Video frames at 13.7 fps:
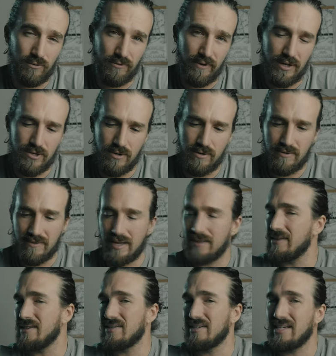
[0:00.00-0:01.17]
feature
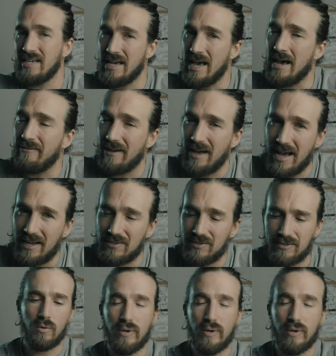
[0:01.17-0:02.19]
that this EF has.